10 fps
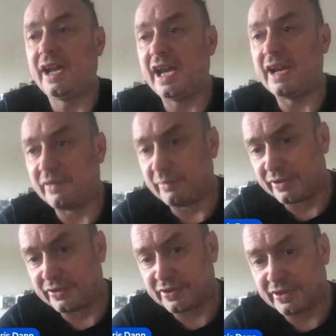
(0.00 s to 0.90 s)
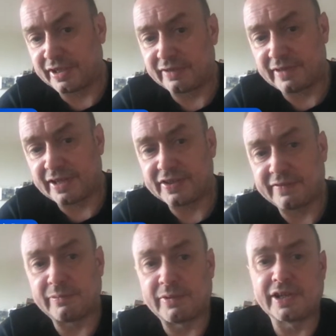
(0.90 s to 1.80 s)
Everyone just kind of lets
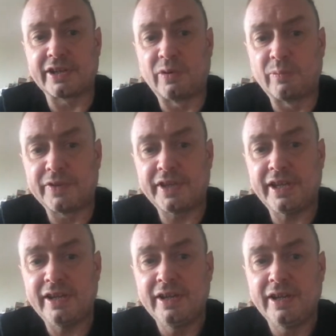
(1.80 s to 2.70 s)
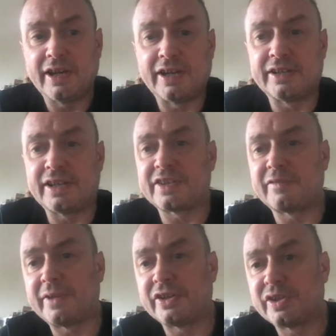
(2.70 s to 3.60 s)
everyone get on with it. And as I've
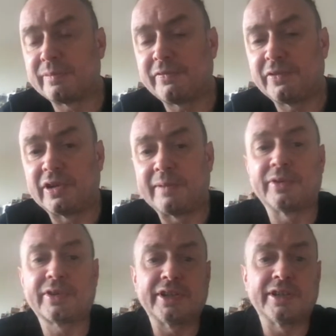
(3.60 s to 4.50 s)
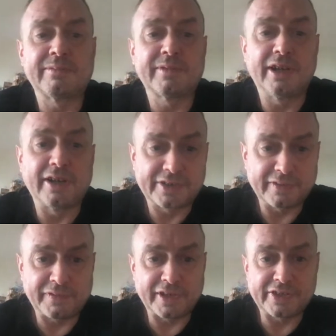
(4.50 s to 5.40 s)
mentioned before, I'm not going to cast the
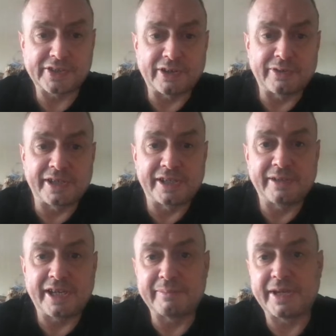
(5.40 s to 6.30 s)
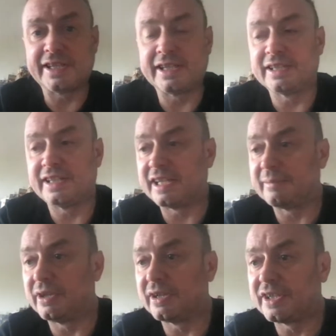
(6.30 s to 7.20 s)
first stone in making clinic
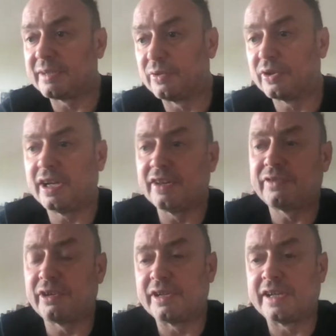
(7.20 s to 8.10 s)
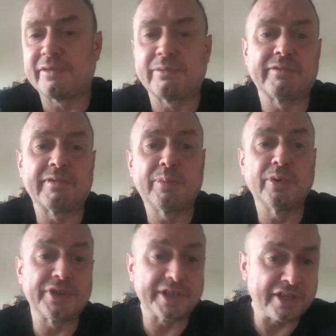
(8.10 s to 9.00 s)
marketing more cutthroat and everyone
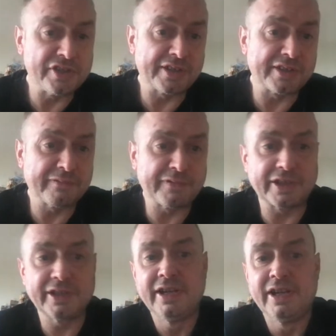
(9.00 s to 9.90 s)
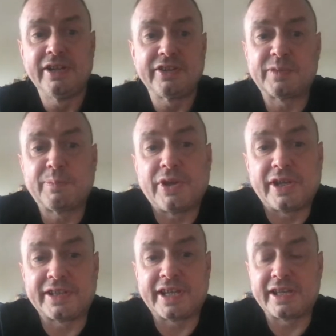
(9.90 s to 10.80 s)
reporting each other for just
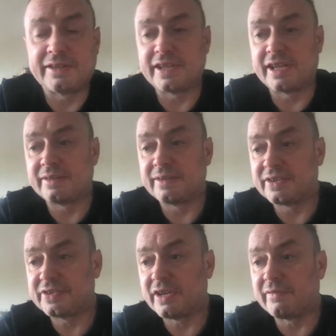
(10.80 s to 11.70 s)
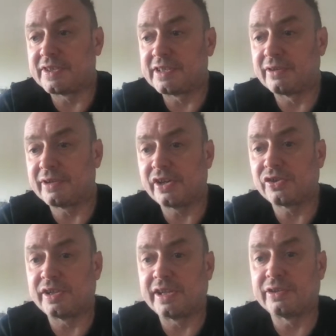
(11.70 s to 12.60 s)
putting their service and
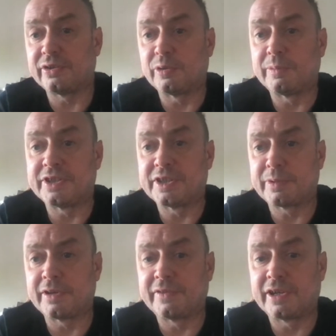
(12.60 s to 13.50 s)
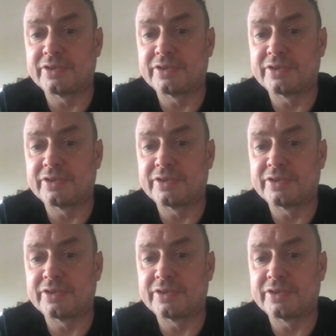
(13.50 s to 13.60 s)
location in their Google Business Profile.